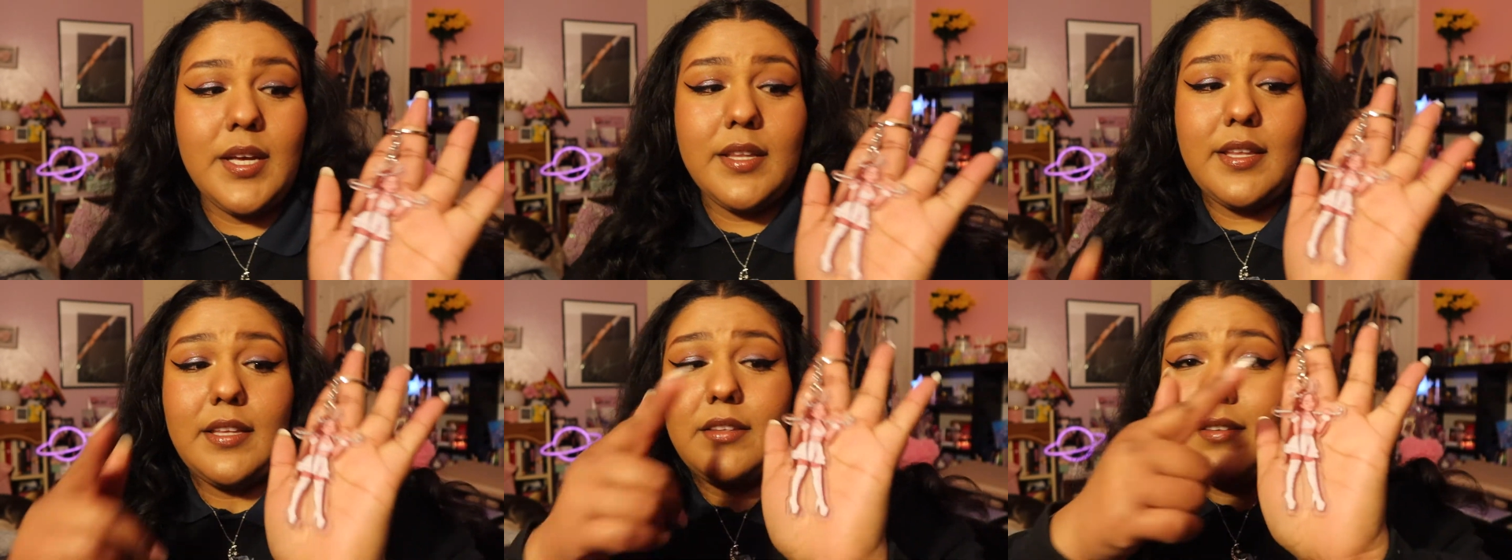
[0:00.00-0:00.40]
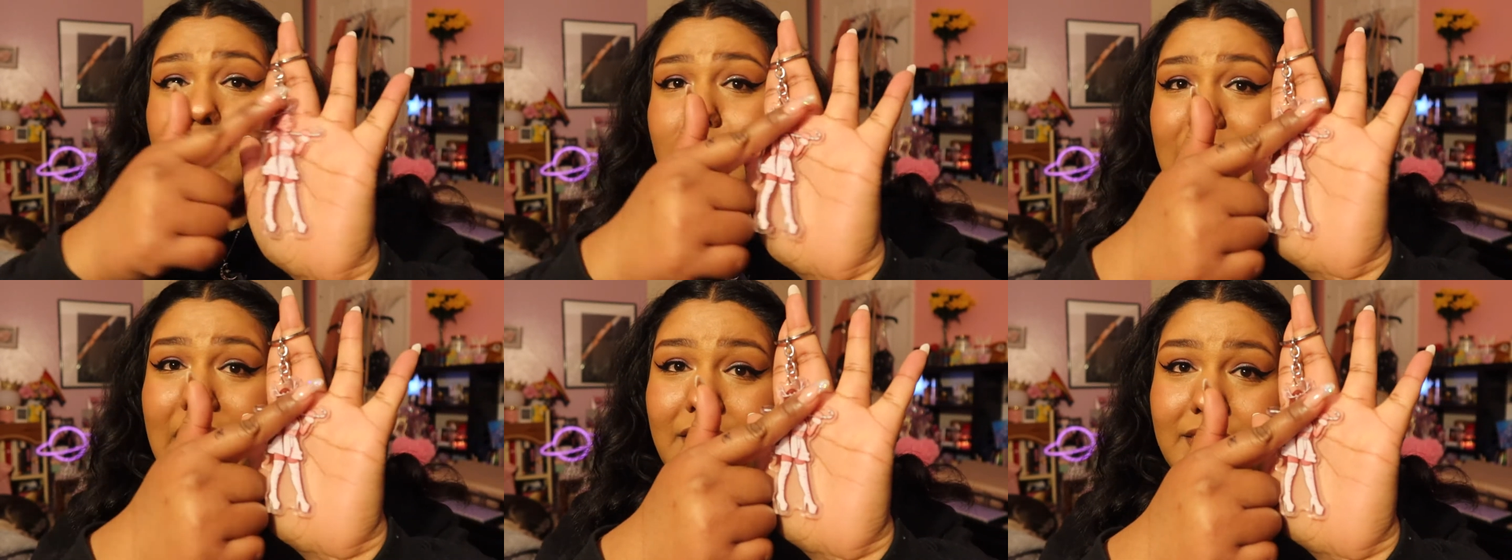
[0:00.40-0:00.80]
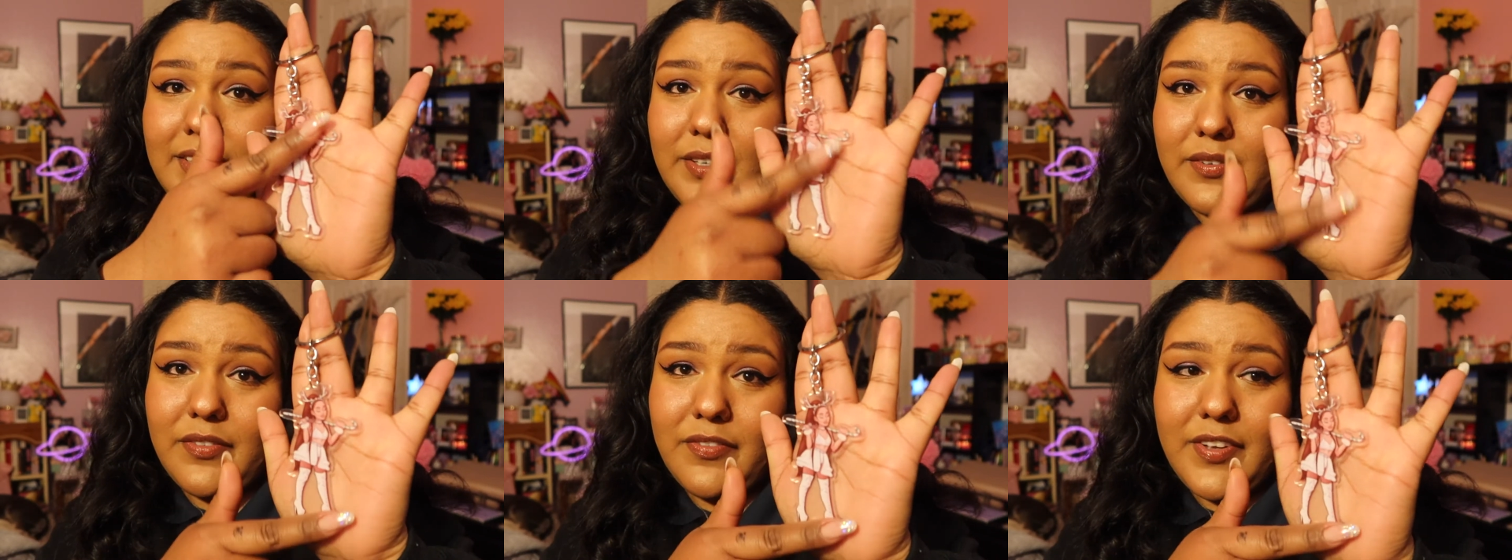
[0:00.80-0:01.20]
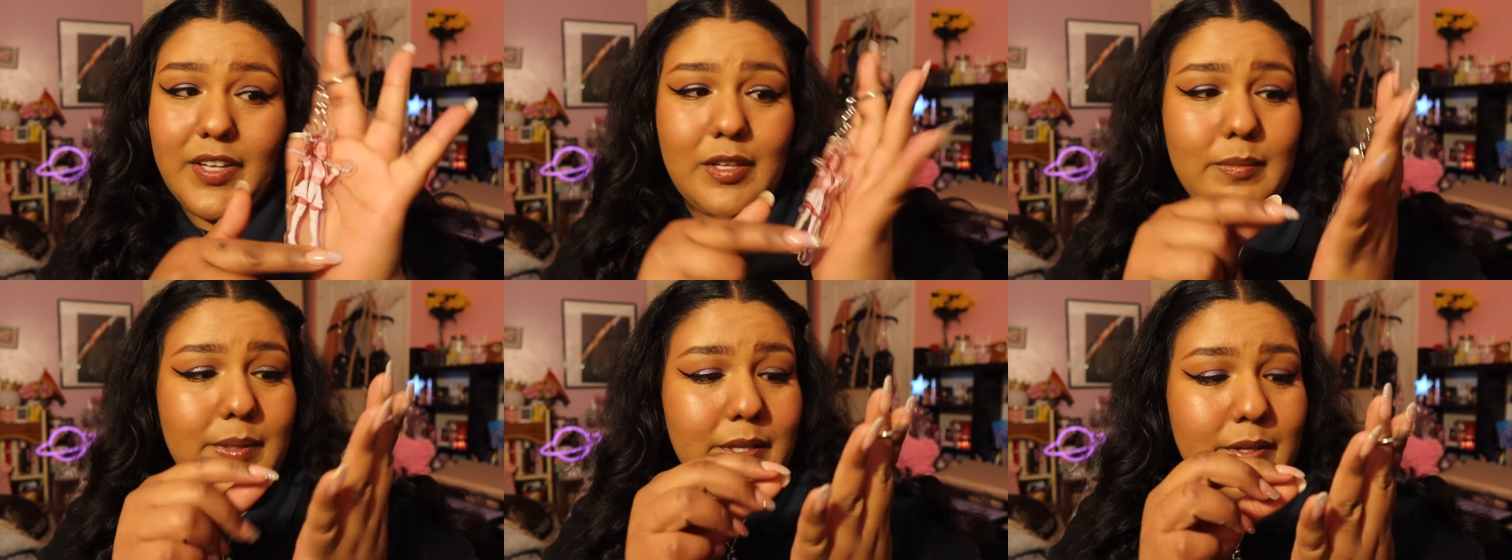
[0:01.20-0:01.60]
these do have a little
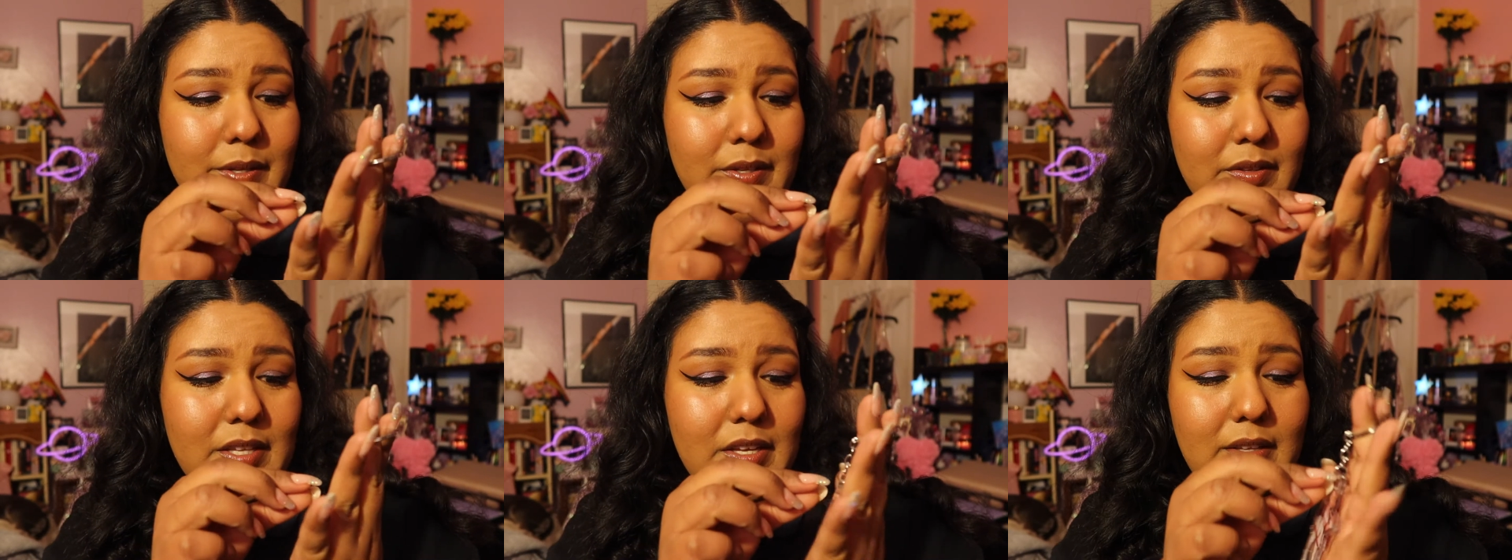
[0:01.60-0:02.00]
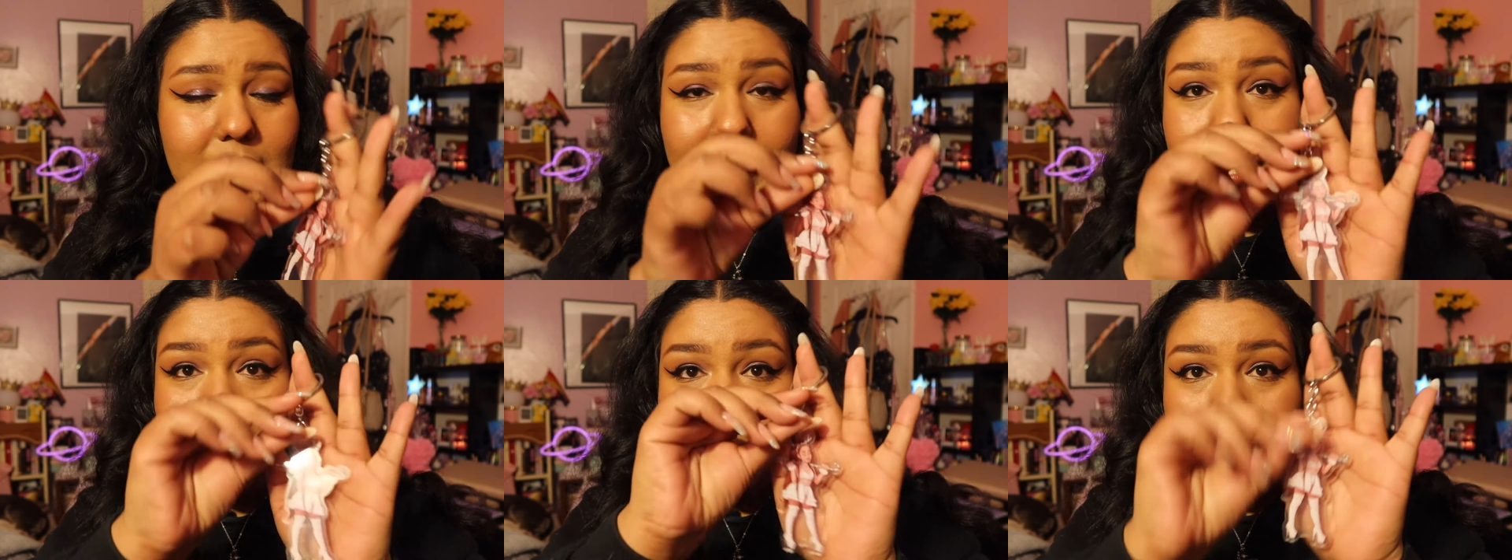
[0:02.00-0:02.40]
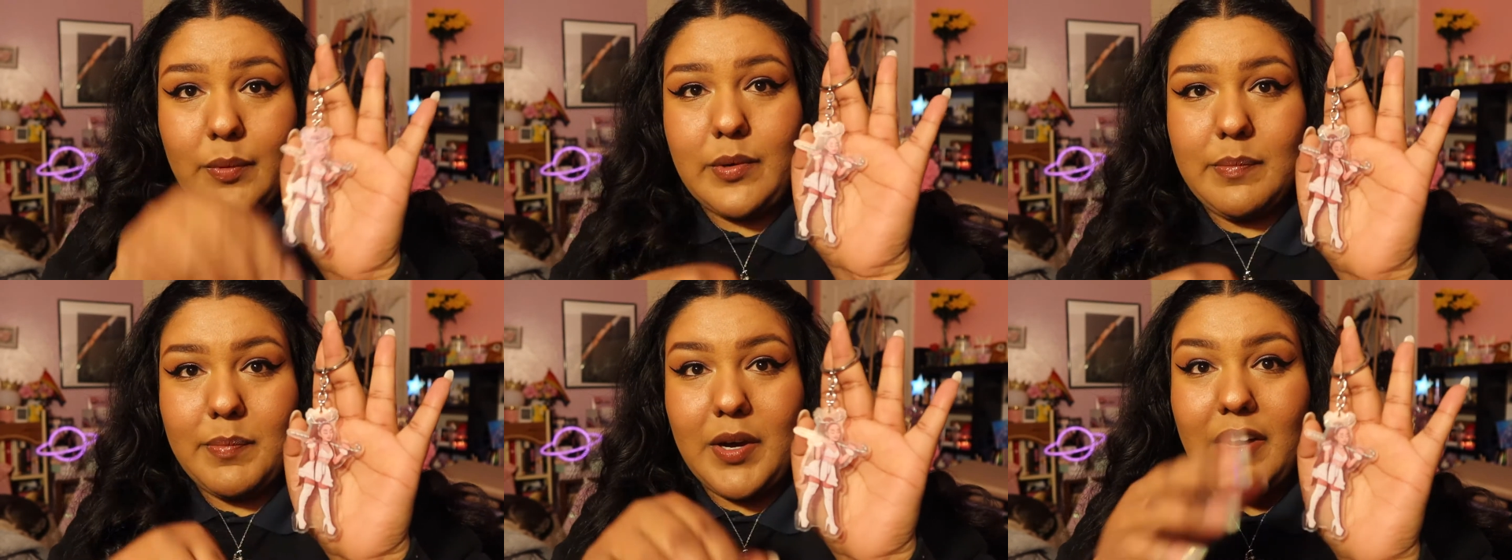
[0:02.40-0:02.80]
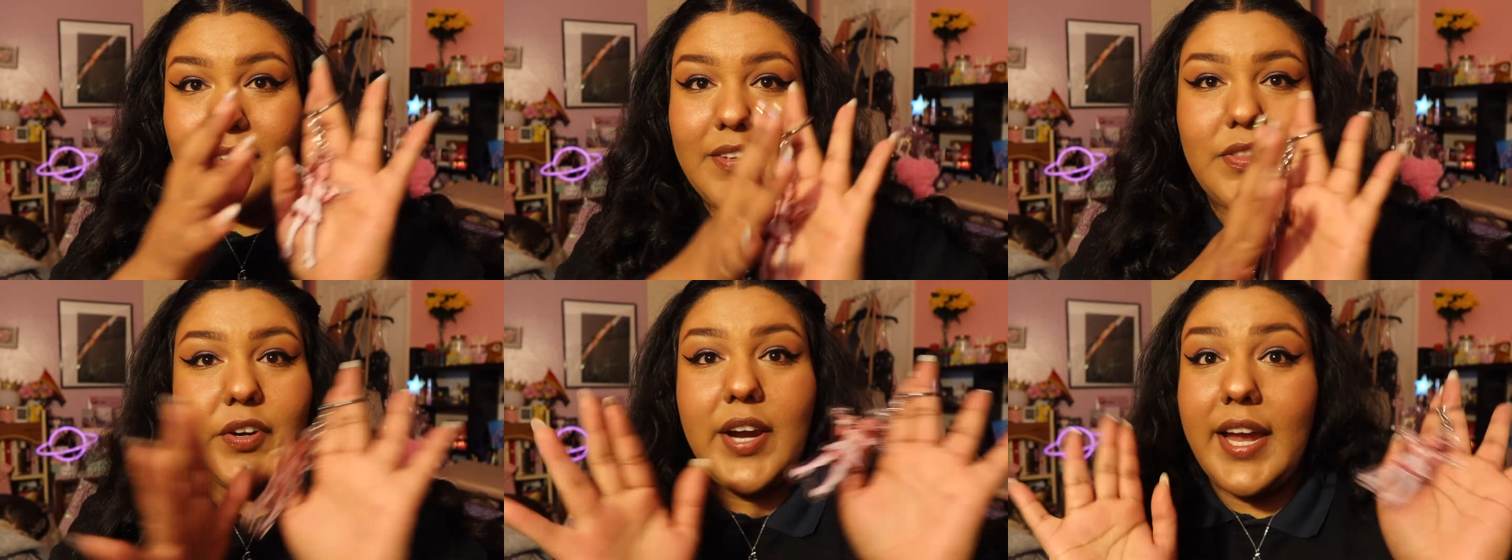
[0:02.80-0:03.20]
film that you like rip off
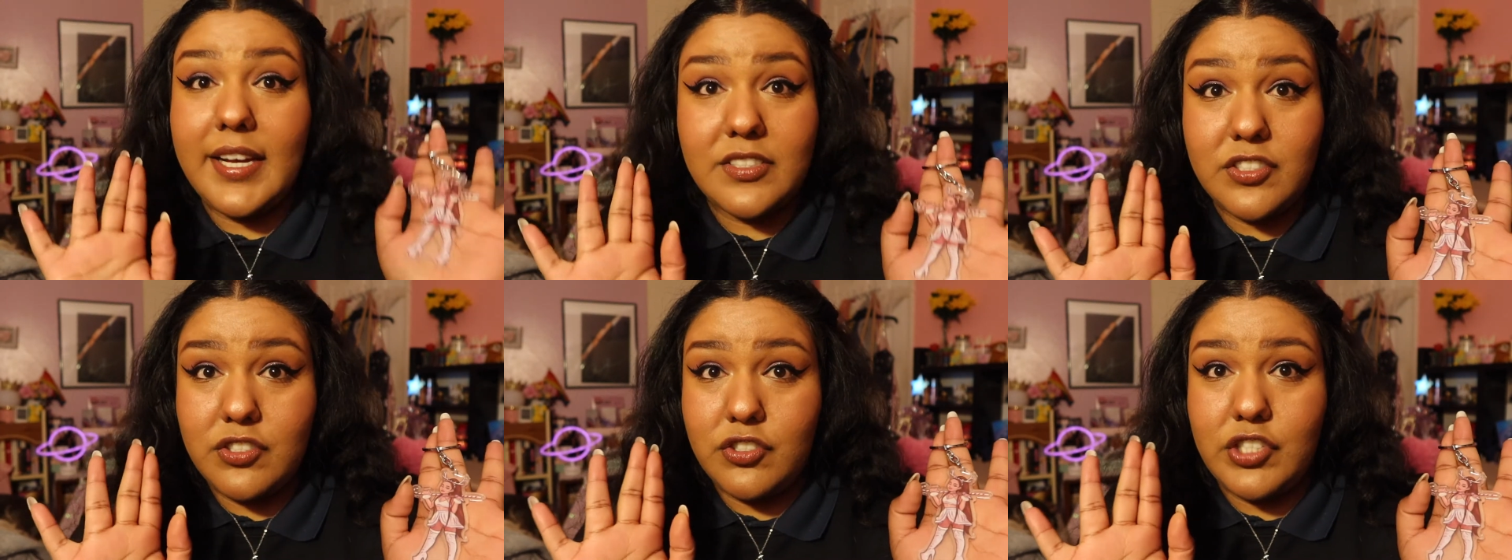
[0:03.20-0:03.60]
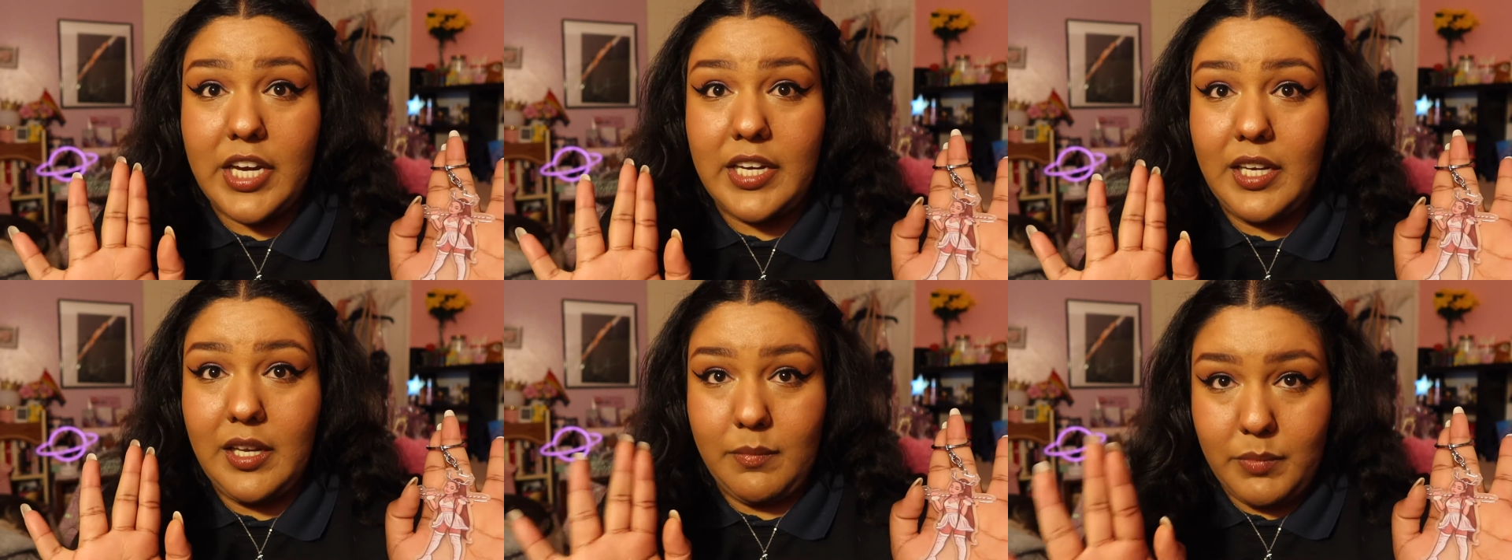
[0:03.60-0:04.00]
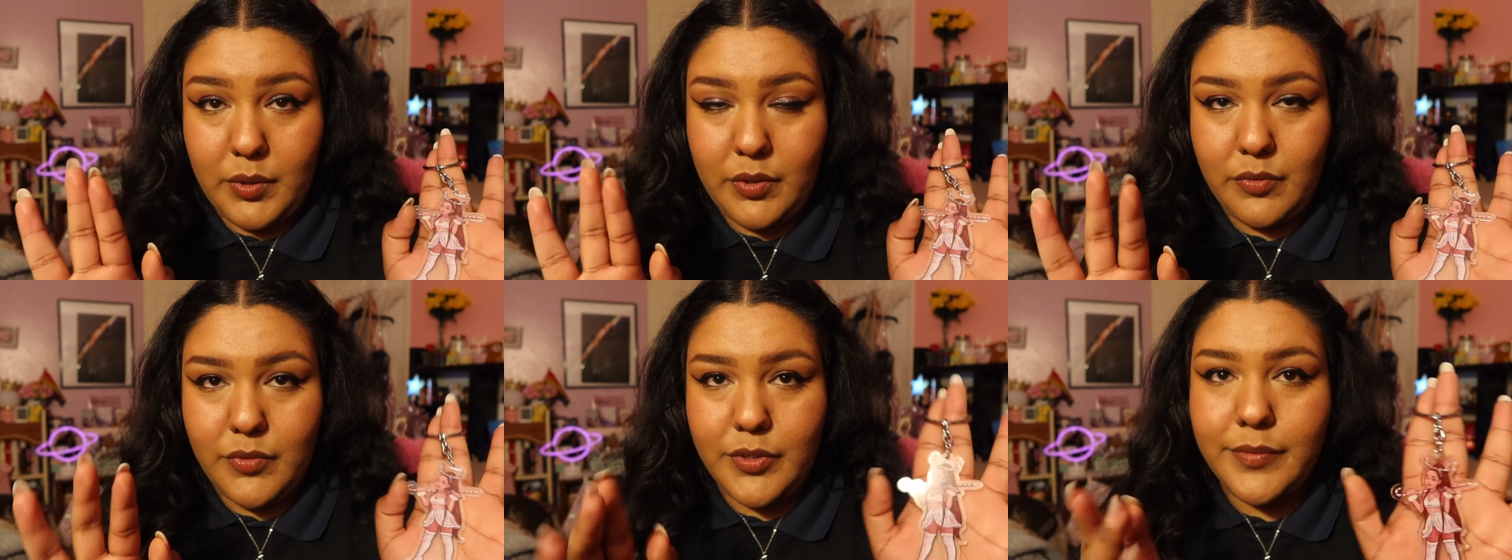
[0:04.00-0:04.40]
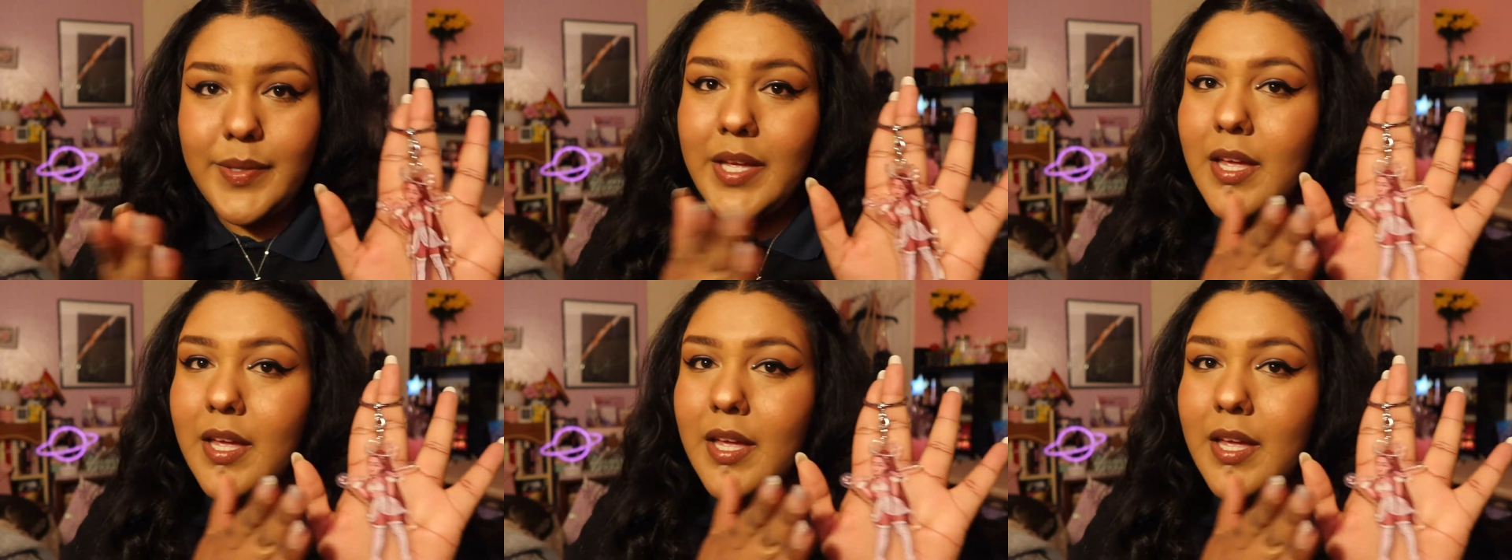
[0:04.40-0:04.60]
and they're extra shiny and beautiful.